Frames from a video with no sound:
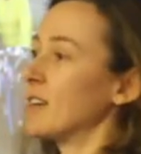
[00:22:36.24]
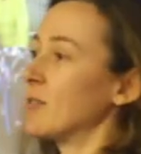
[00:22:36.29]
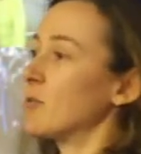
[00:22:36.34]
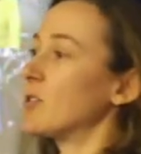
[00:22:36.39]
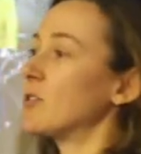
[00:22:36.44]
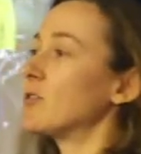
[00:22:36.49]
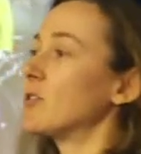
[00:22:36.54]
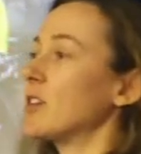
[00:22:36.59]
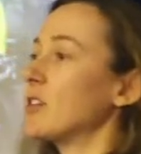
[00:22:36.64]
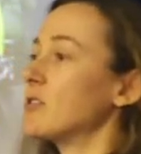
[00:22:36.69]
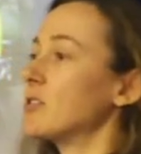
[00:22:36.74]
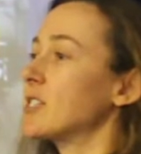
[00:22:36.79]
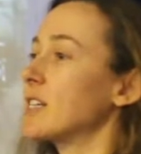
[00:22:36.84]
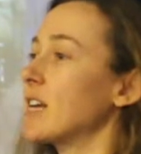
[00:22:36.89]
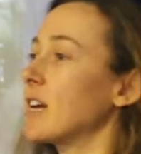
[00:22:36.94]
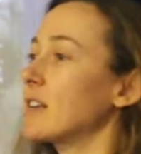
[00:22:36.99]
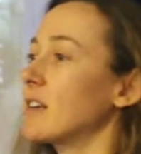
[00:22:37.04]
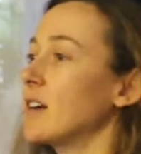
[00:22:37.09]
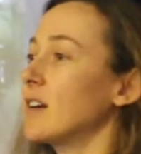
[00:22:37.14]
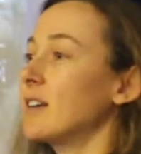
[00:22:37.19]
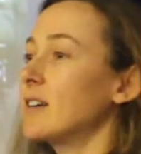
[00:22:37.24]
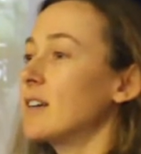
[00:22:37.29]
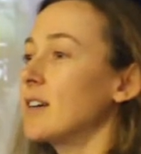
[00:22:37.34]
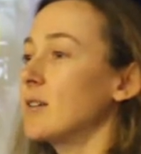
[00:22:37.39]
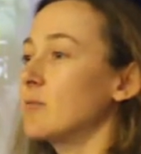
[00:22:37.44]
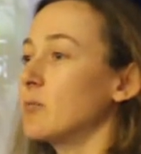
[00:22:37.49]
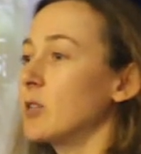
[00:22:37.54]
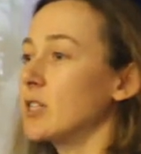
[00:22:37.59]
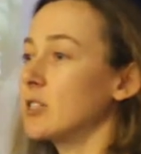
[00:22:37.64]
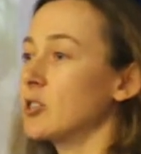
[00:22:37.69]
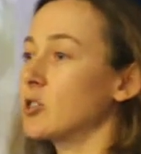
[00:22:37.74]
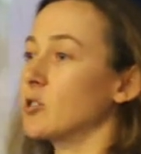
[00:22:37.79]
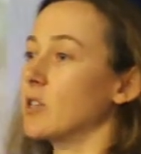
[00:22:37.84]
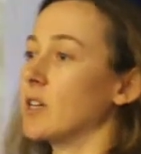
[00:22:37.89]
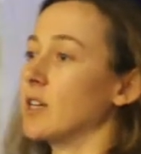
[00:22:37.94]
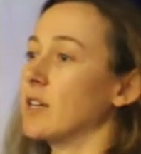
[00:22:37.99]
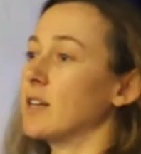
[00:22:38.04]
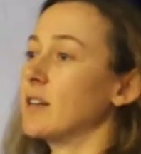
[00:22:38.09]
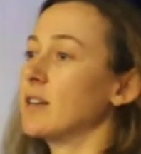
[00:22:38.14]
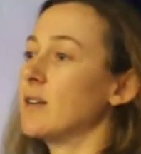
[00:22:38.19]
We'll all go together and we'll enjoy
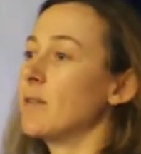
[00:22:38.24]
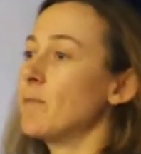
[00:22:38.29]
it.